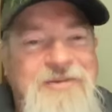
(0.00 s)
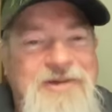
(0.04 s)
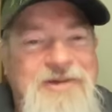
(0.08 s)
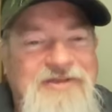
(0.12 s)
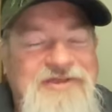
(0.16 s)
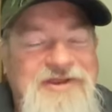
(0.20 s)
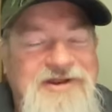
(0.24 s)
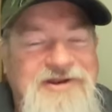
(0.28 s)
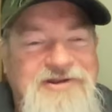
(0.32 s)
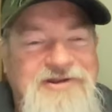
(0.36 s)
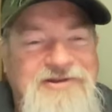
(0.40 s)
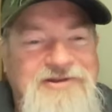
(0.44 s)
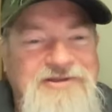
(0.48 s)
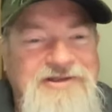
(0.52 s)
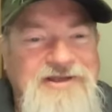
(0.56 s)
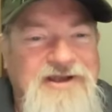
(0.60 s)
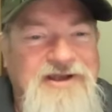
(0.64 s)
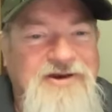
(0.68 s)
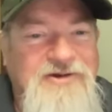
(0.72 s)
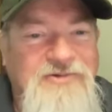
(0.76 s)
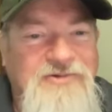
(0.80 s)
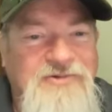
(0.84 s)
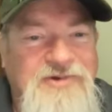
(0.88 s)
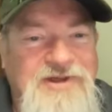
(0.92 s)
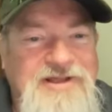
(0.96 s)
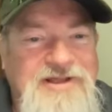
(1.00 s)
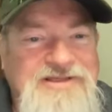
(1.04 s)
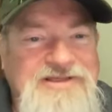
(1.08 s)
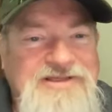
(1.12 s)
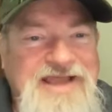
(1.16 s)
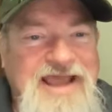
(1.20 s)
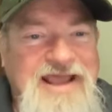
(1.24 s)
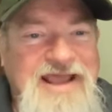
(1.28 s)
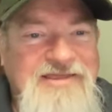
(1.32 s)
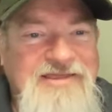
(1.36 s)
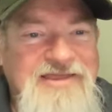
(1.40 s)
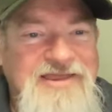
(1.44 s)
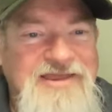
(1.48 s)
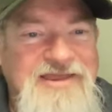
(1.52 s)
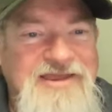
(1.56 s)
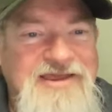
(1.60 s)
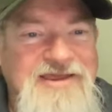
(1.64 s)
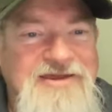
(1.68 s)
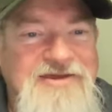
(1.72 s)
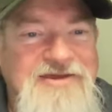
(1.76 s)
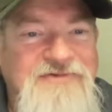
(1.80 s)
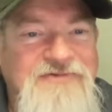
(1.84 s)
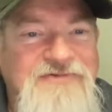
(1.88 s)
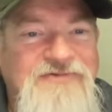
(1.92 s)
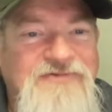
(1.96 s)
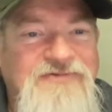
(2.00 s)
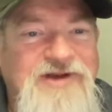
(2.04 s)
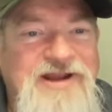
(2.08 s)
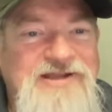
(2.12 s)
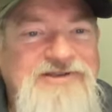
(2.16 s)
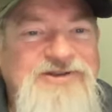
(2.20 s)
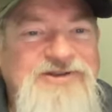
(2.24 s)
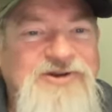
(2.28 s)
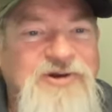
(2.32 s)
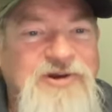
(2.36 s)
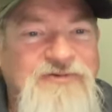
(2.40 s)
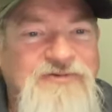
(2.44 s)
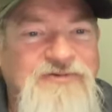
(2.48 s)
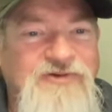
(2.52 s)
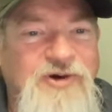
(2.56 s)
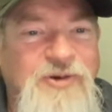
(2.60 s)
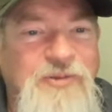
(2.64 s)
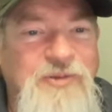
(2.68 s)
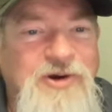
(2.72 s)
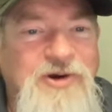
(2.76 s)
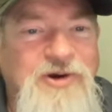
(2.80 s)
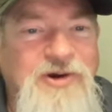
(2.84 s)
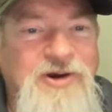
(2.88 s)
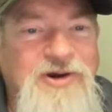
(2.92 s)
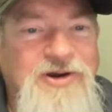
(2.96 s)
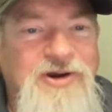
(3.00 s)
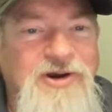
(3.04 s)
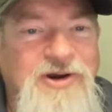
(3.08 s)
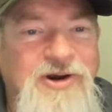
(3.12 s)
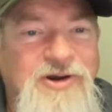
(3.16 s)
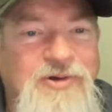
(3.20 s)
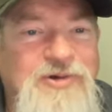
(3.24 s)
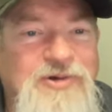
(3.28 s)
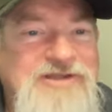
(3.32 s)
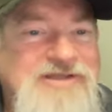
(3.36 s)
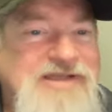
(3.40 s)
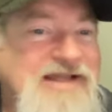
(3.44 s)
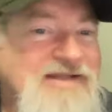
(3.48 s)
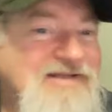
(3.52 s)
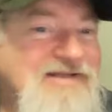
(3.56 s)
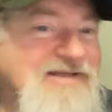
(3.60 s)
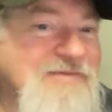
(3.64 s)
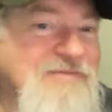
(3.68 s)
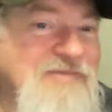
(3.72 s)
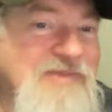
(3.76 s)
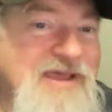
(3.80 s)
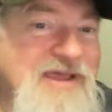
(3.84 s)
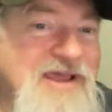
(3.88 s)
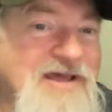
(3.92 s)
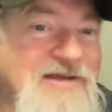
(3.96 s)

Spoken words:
about the newsletter, was that the Fresno Informer, or was that something